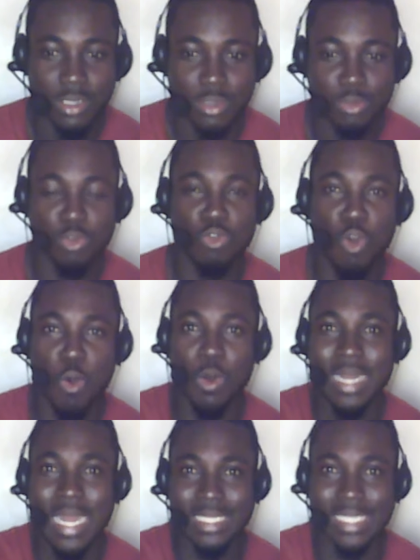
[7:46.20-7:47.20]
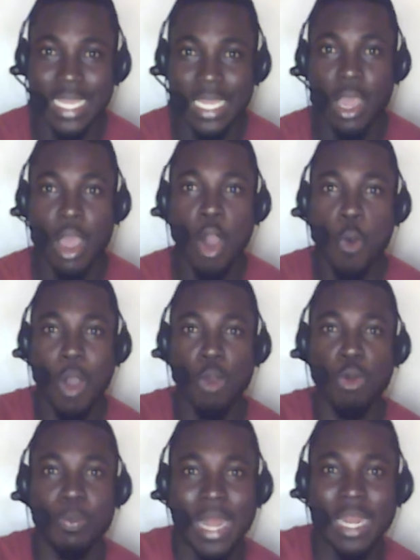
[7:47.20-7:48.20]
So no one that say
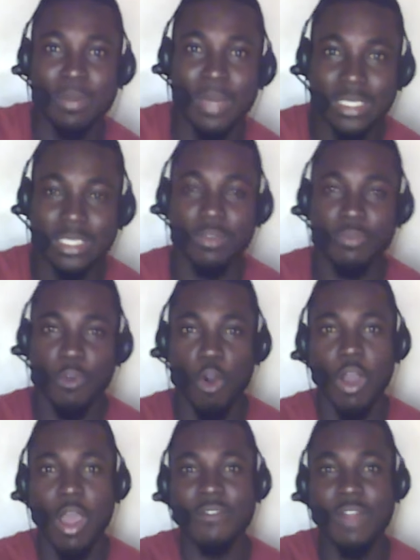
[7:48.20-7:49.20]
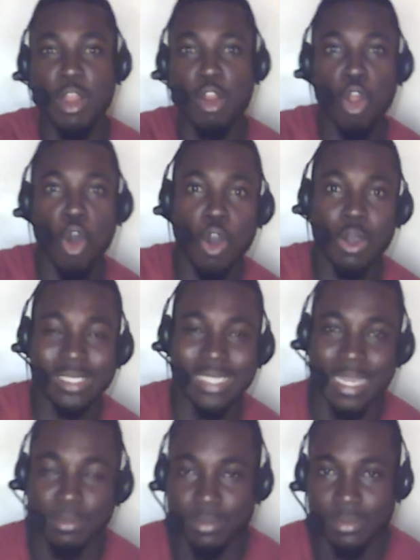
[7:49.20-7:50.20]
back of parliament for a very long
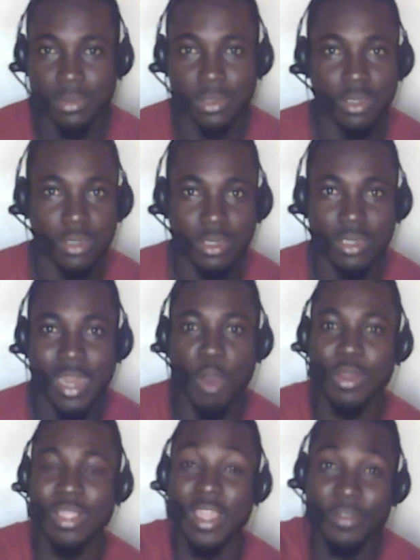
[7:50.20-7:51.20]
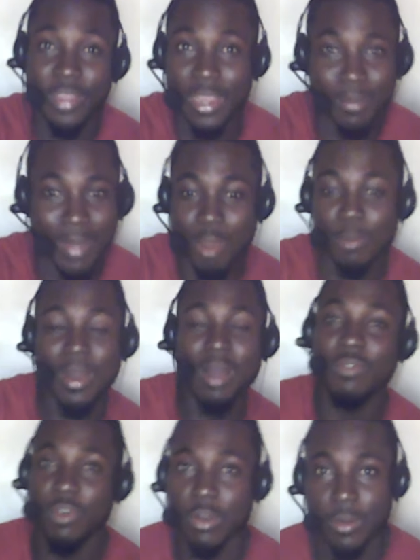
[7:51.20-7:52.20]
time. Now when you're shame or
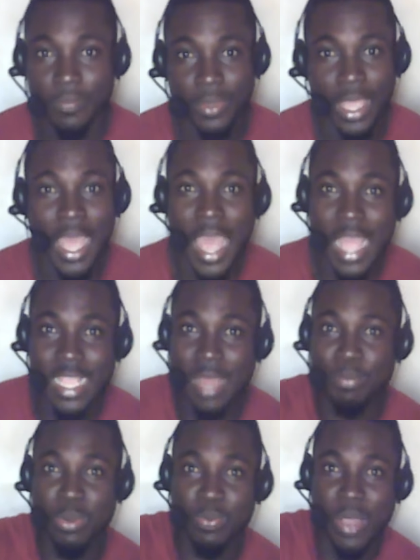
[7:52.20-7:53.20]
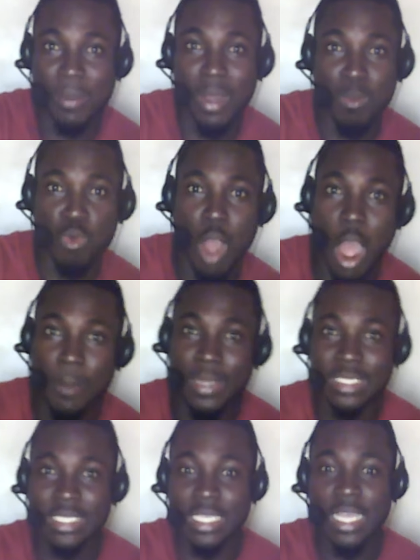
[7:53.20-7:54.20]
man for them. And young people are more
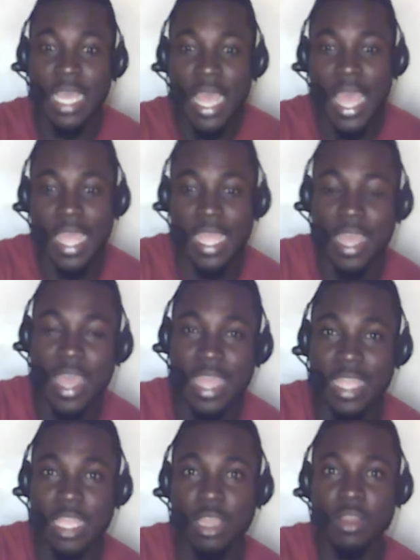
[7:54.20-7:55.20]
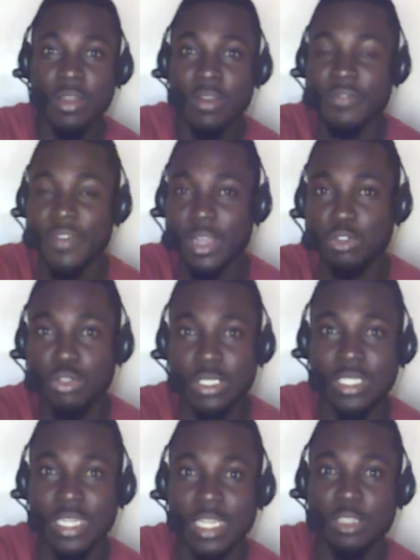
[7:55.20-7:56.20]
ABC,
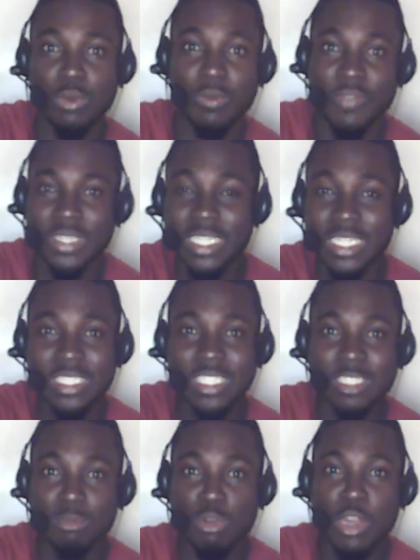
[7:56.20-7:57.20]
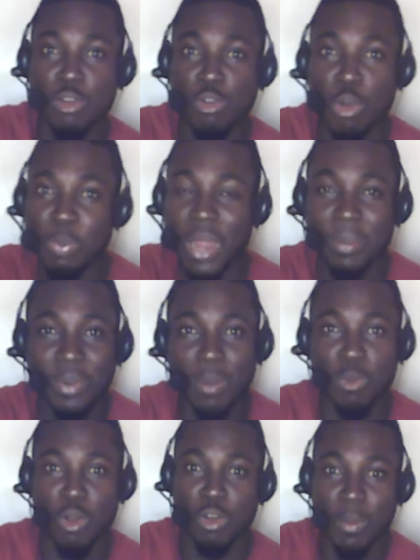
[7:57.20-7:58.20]
factories and some facilities be on Ningo
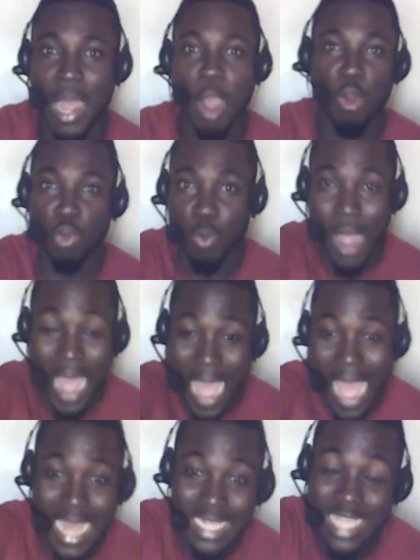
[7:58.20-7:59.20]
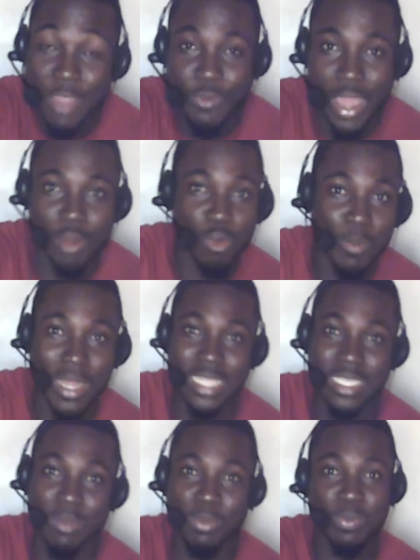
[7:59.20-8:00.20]
Prampam one ma or no I can no beg
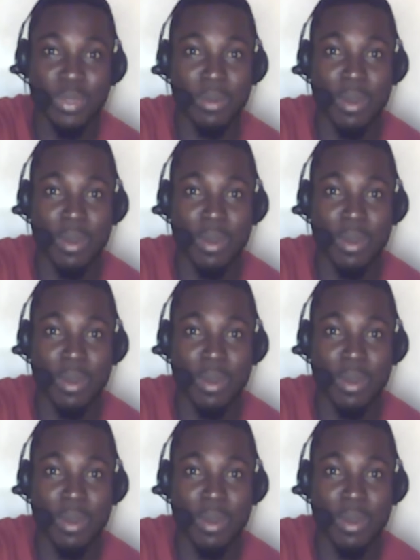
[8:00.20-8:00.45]
as MPP or